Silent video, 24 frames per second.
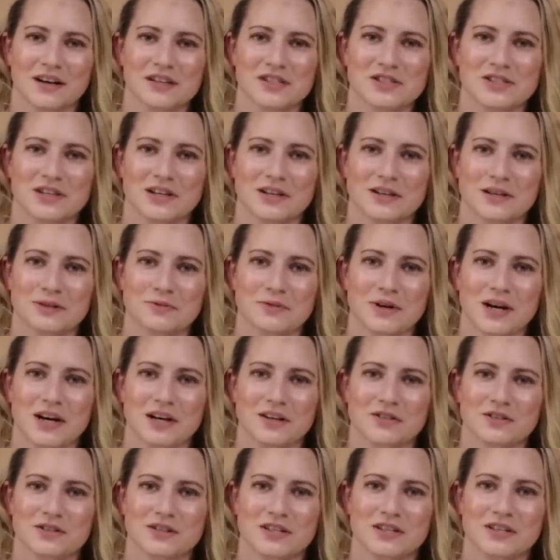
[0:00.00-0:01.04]
Sunday
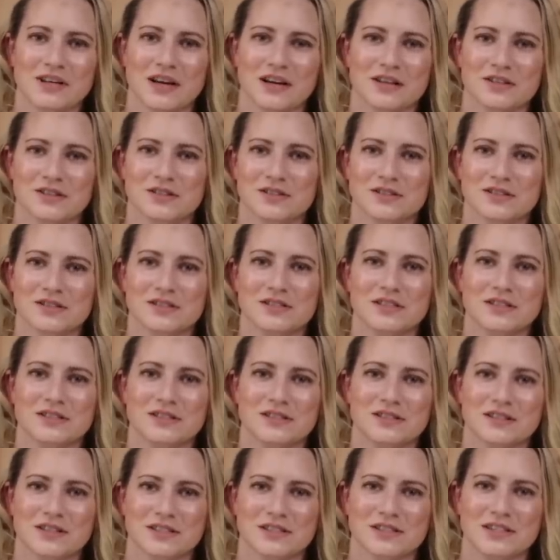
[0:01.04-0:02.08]
Riley has
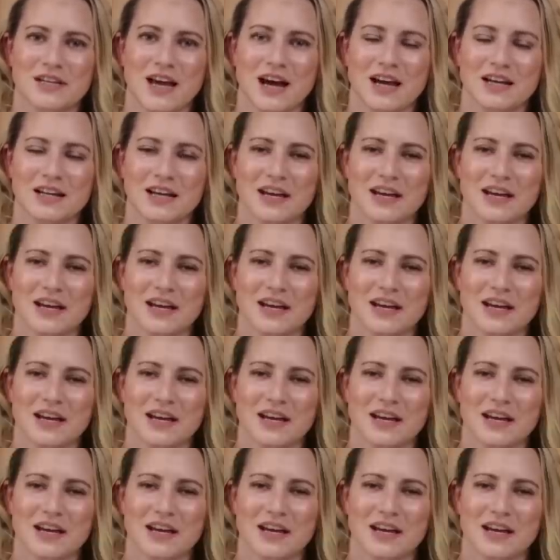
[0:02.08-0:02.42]
not